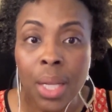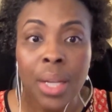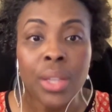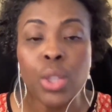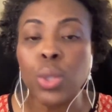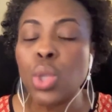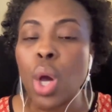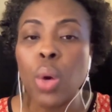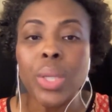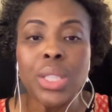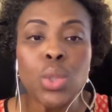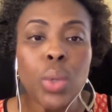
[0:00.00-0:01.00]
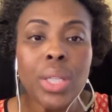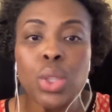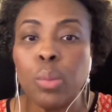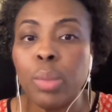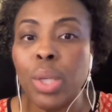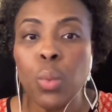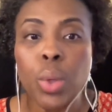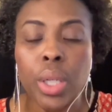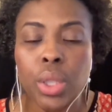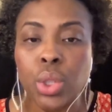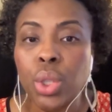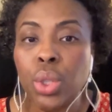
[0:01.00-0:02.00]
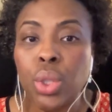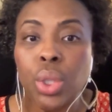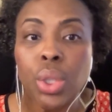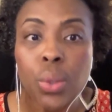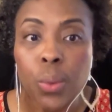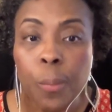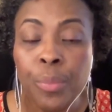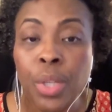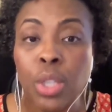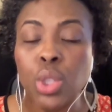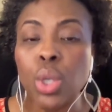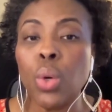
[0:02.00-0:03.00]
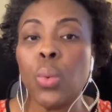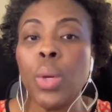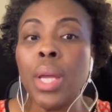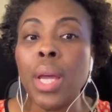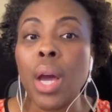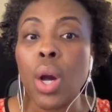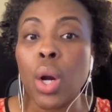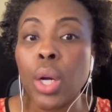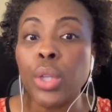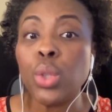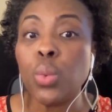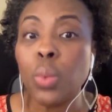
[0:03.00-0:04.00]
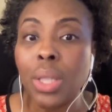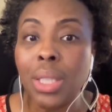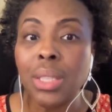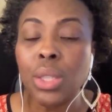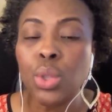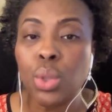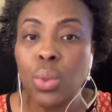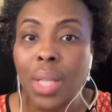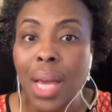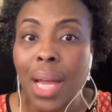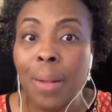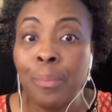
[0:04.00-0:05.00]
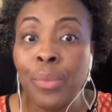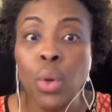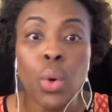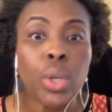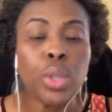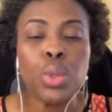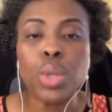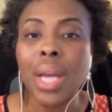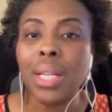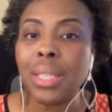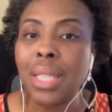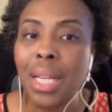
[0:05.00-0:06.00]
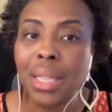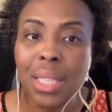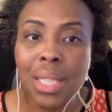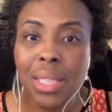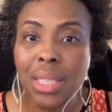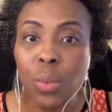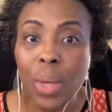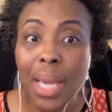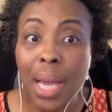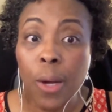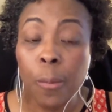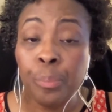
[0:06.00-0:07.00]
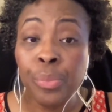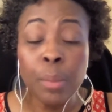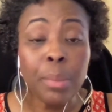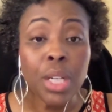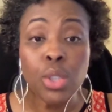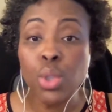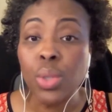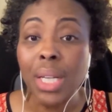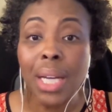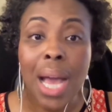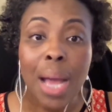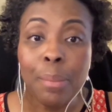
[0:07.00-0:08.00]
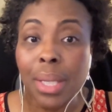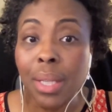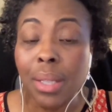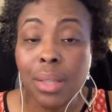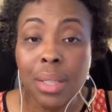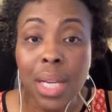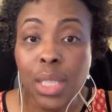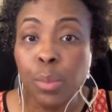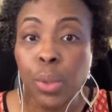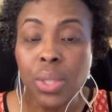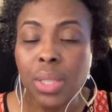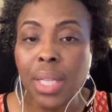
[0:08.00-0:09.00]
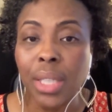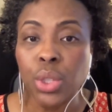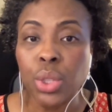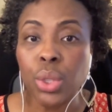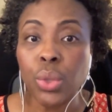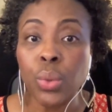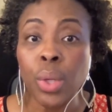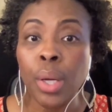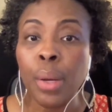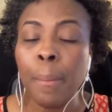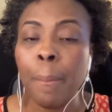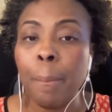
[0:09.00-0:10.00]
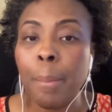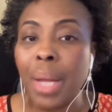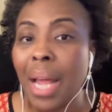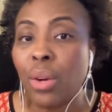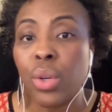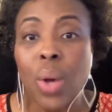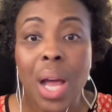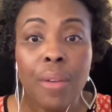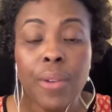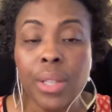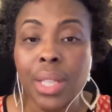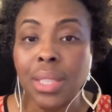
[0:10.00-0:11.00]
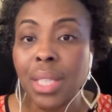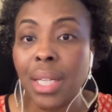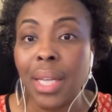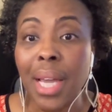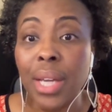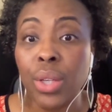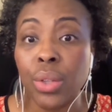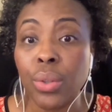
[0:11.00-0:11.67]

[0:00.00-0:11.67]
There's always going to be work to do. So are you willing to do that? Or are you trying to take the easy way out? Because you can copy the next person next to you, but I don't know how far that's going to get you.